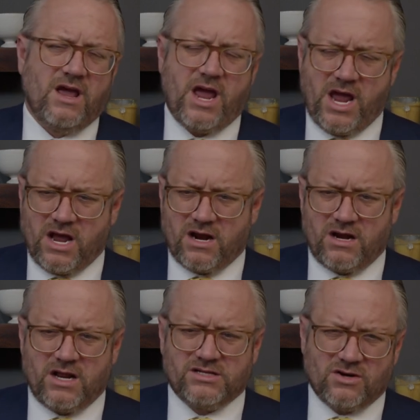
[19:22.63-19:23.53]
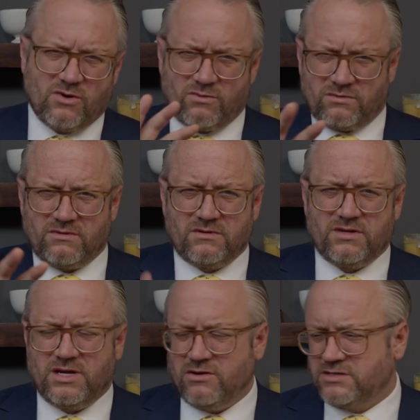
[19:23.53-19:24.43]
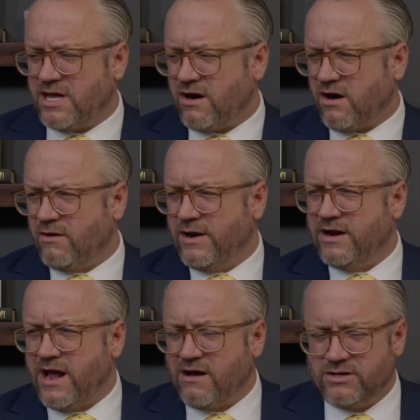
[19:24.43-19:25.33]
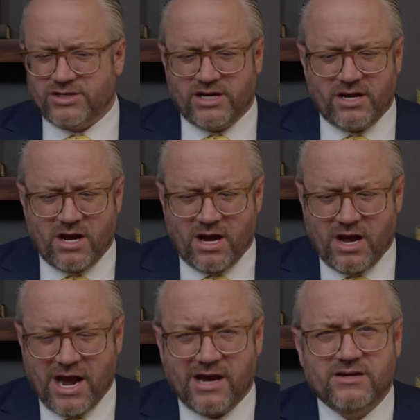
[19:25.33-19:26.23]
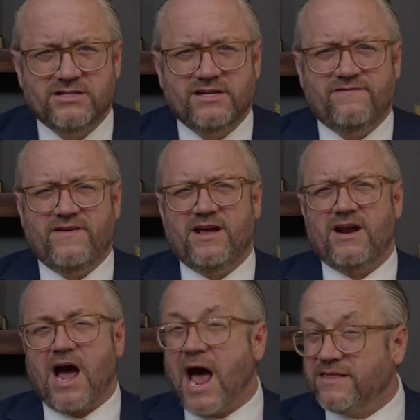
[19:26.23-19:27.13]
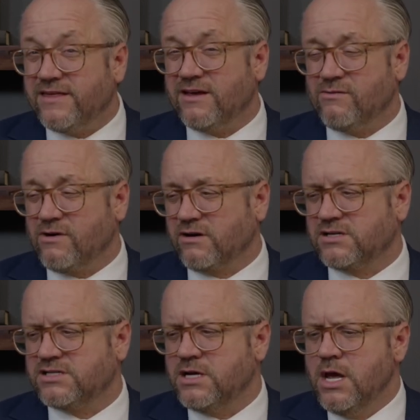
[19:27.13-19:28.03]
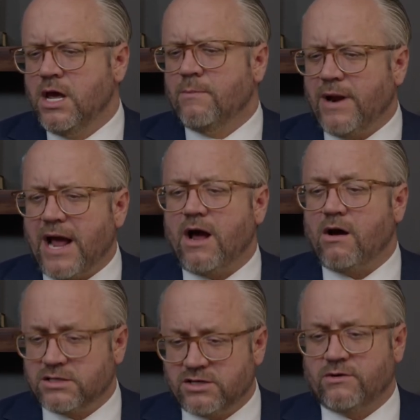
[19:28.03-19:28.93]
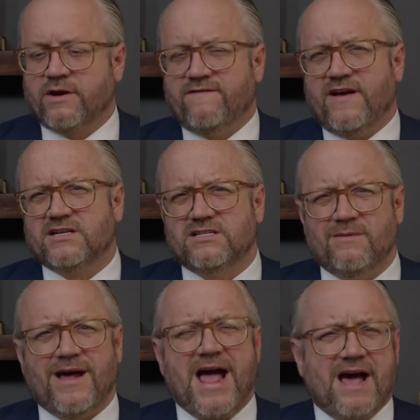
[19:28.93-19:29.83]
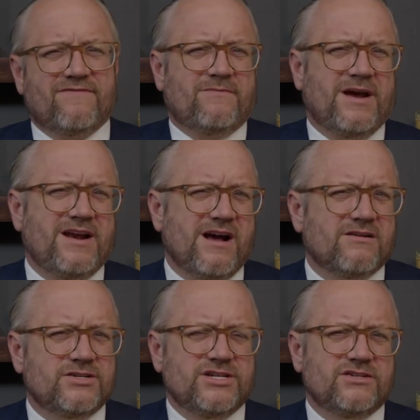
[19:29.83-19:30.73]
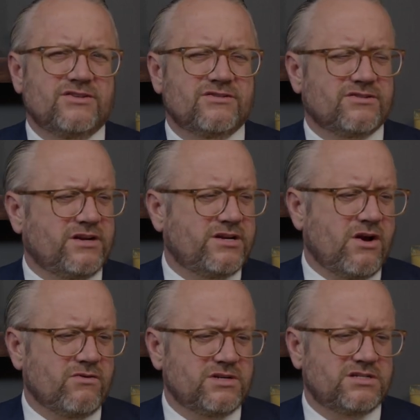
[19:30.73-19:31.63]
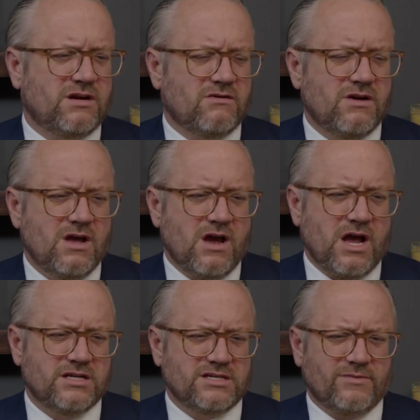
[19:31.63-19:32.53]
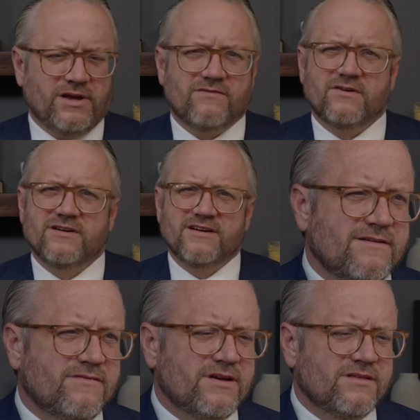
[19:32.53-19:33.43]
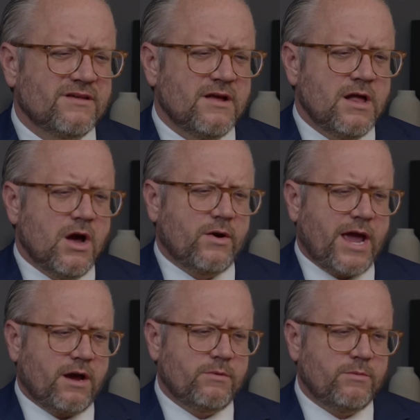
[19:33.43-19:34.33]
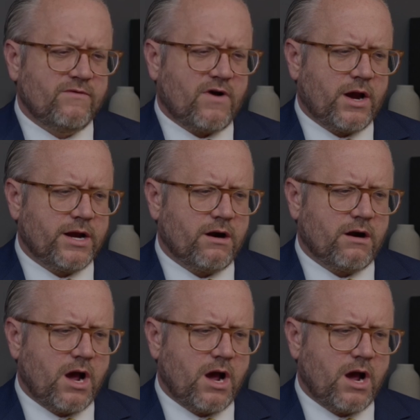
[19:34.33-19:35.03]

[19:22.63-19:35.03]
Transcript: And so use that heart rate analogy uh, how you see fit. I think it works, but I also confess that about half of my analogies usually don't. So that's something I've learned to live with. Okay, let me move on here.